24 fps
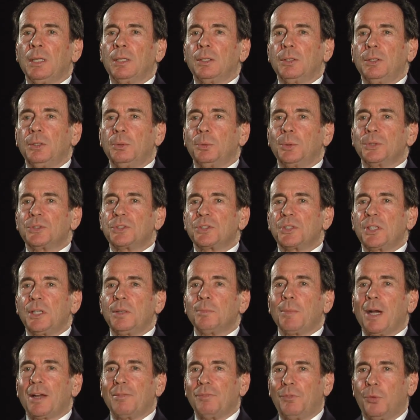you would see
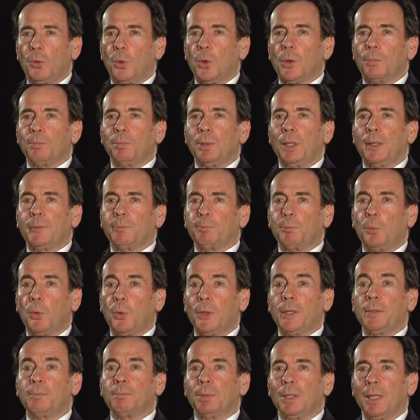my
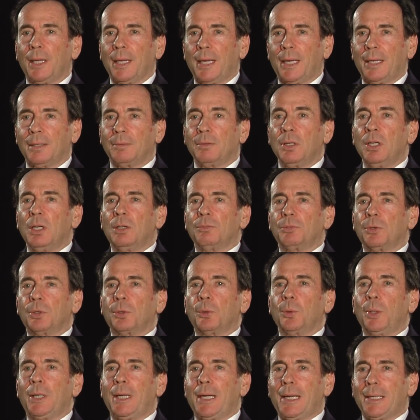4-point plan for
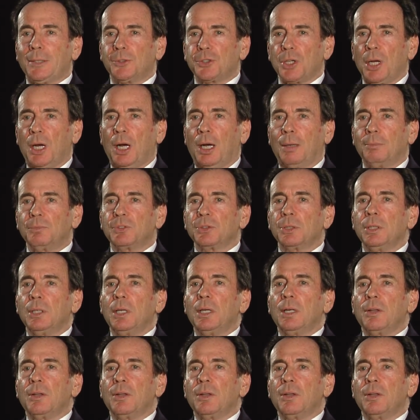creating jobs.